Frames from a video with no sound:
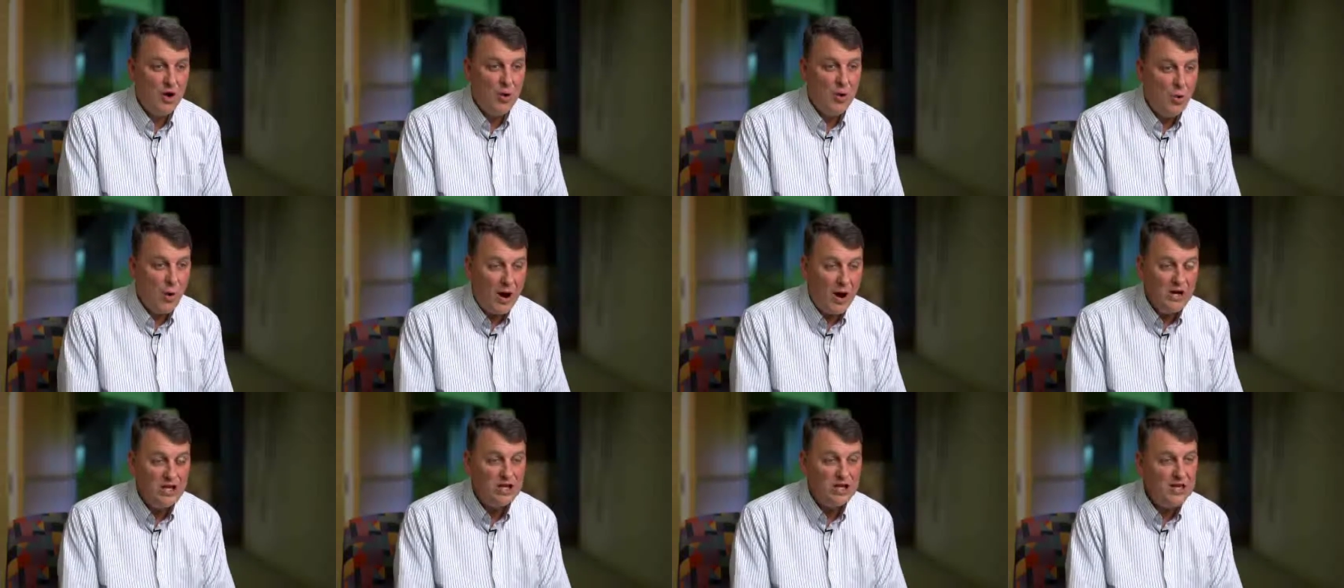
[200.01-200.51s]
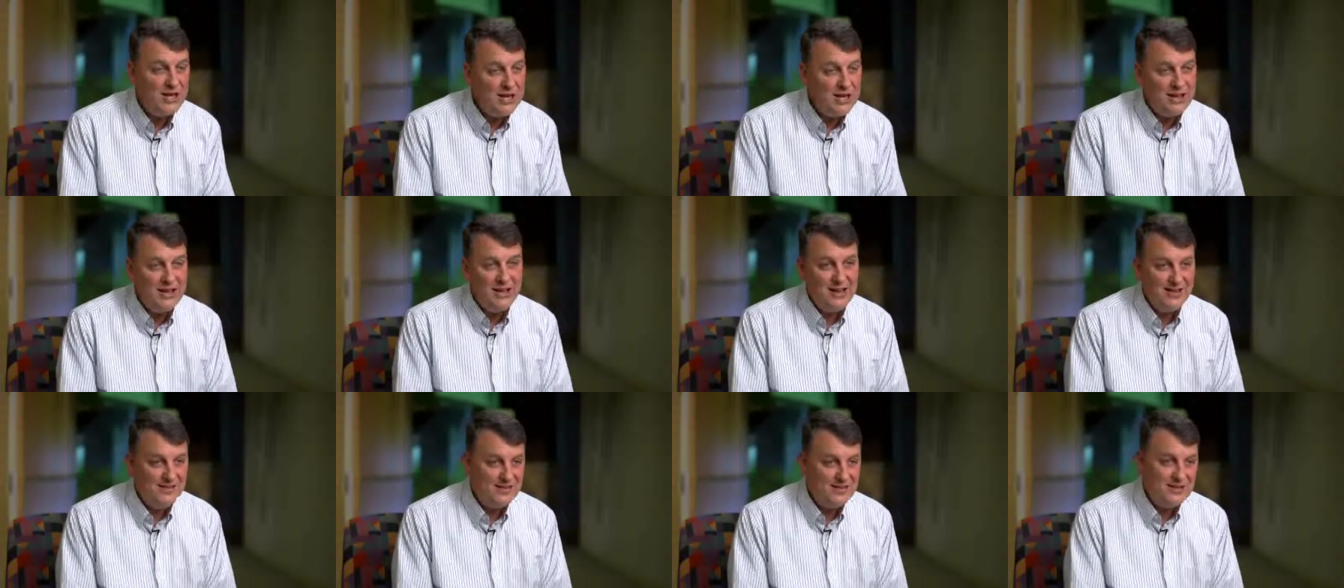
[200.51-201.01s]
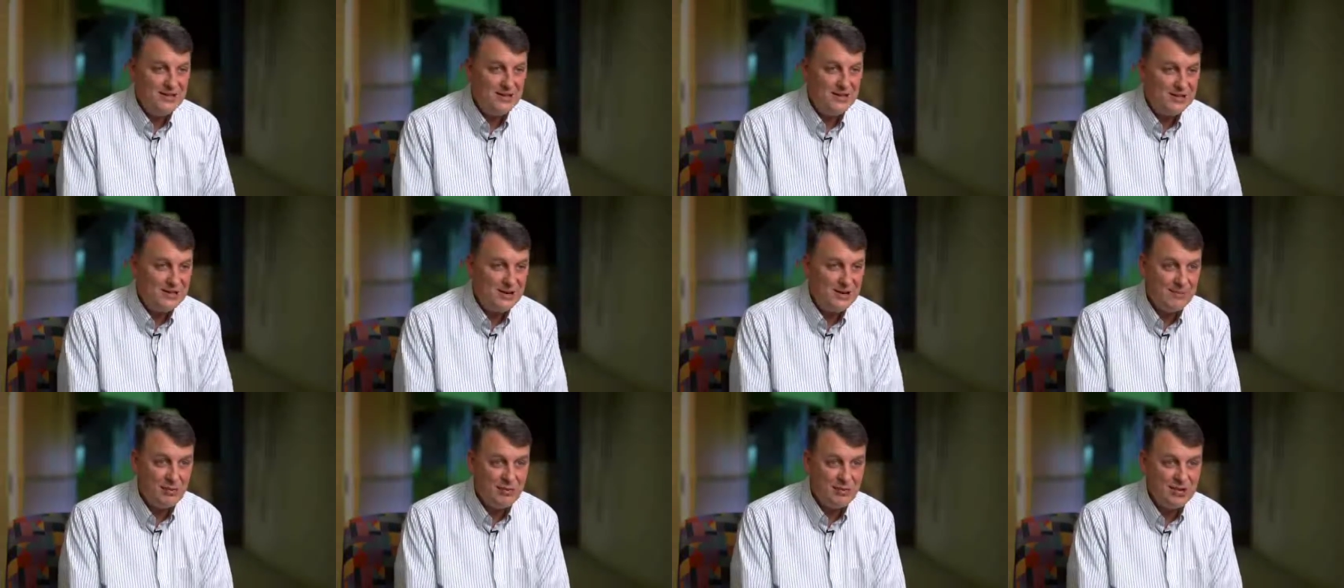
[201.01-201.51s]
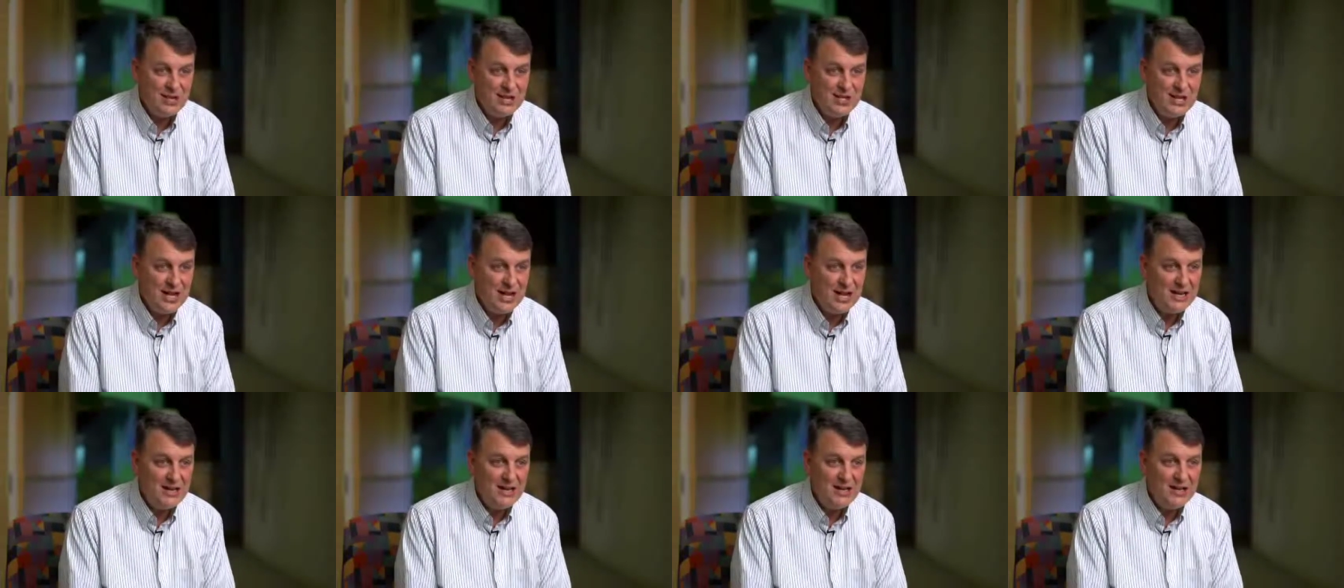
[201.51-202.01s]
why should they give to Mercy's
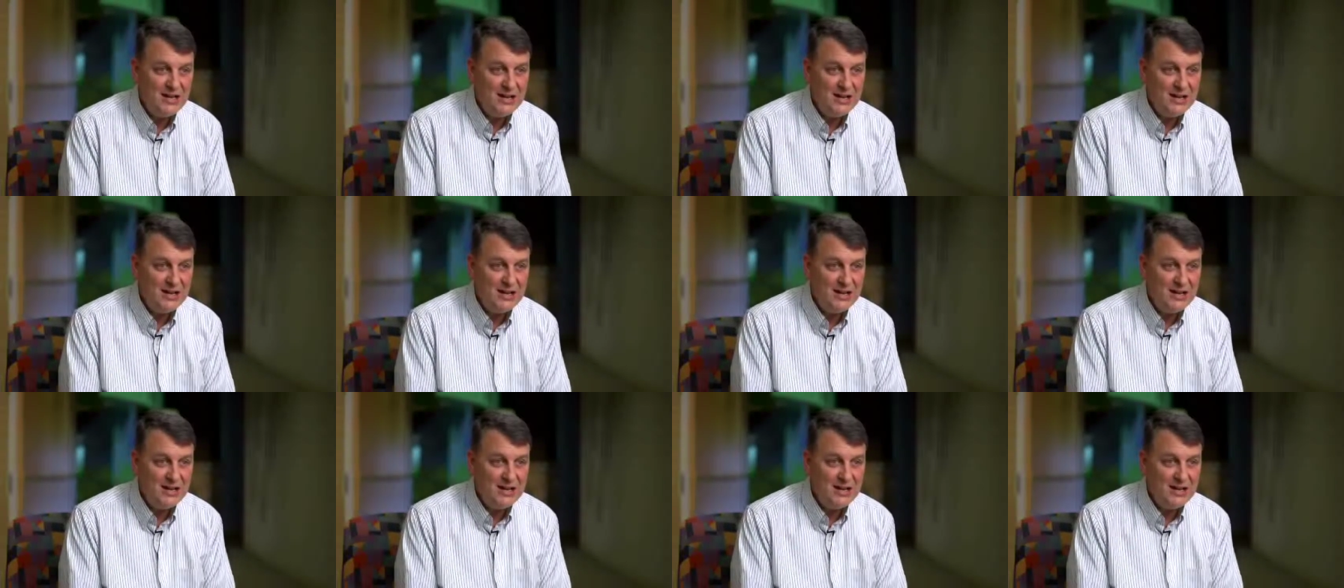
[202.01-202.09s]
Gate?